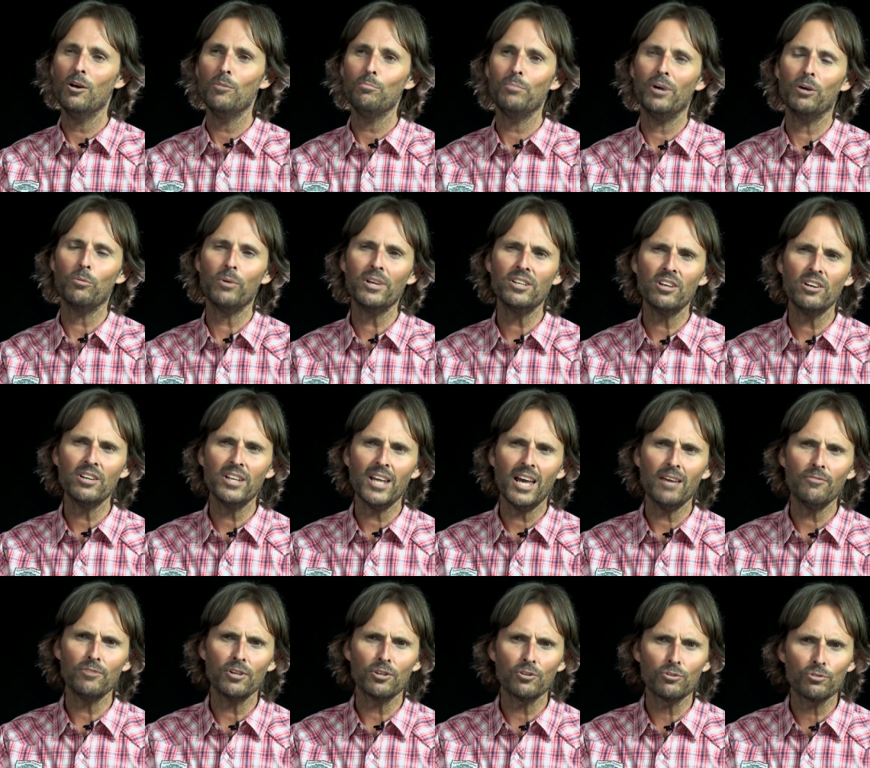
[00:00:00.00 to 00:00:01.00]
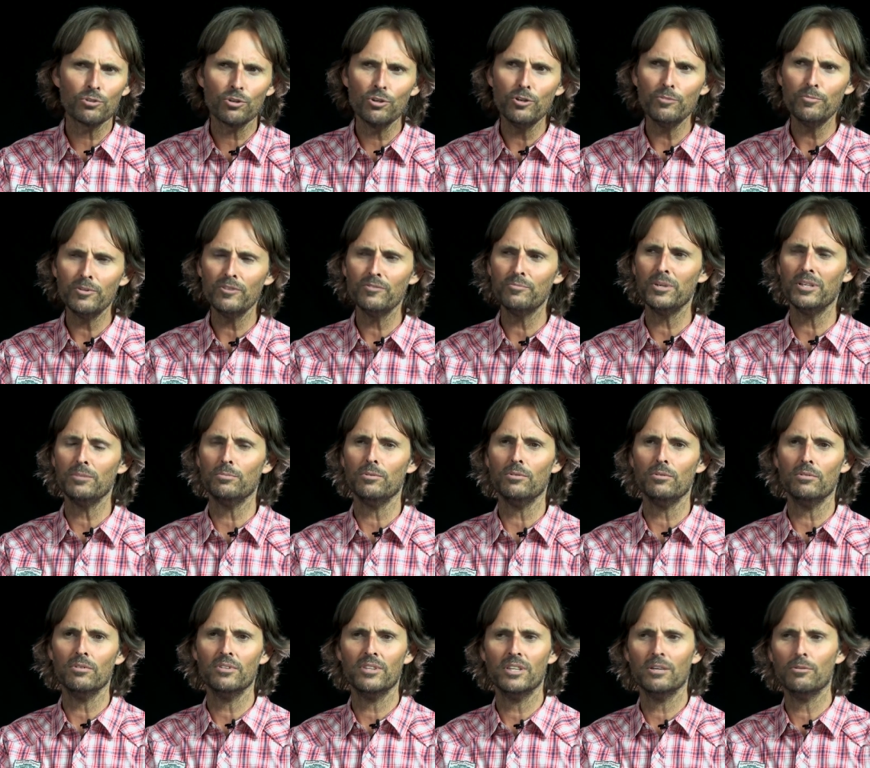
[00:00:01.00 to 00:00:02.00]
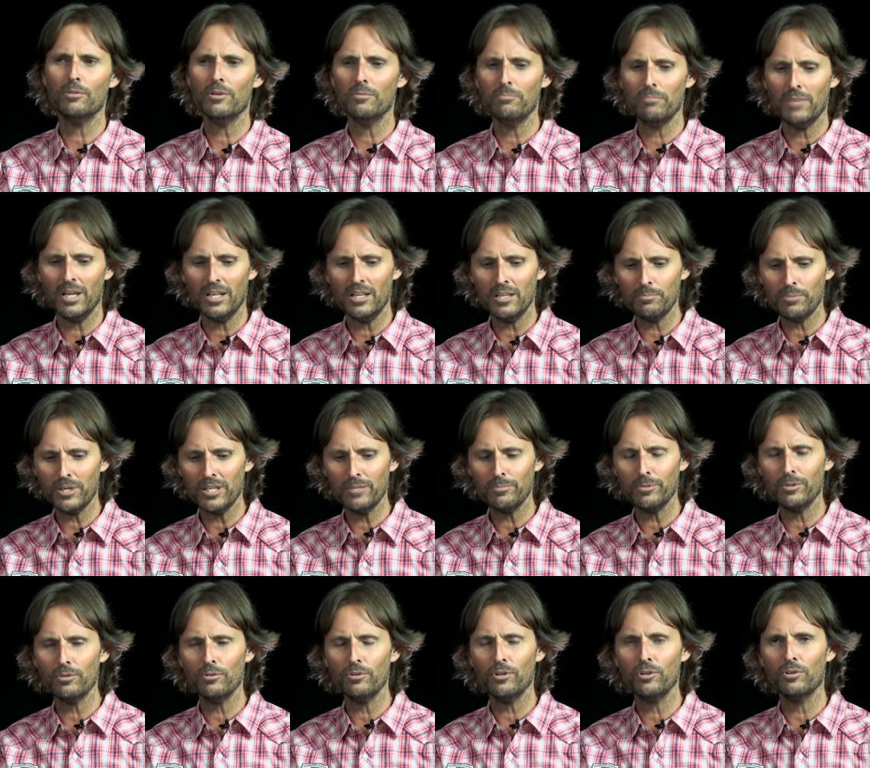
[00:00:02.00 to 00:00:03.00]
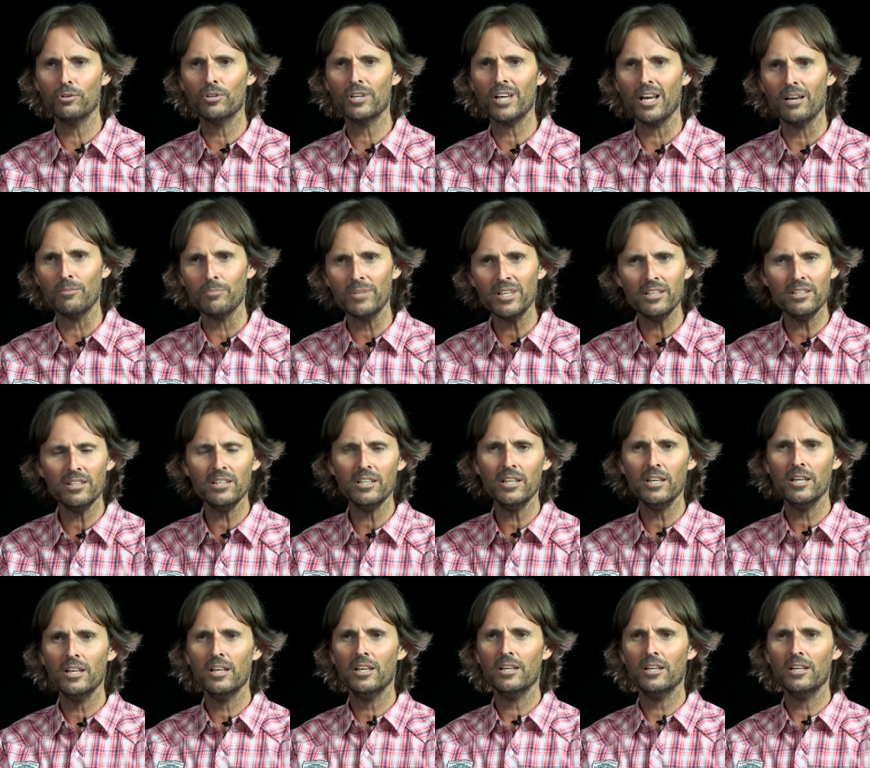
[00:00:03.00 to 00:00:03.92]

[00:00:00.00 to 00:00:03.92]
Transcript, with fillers: But we don't have a group of people. There are many people who come in,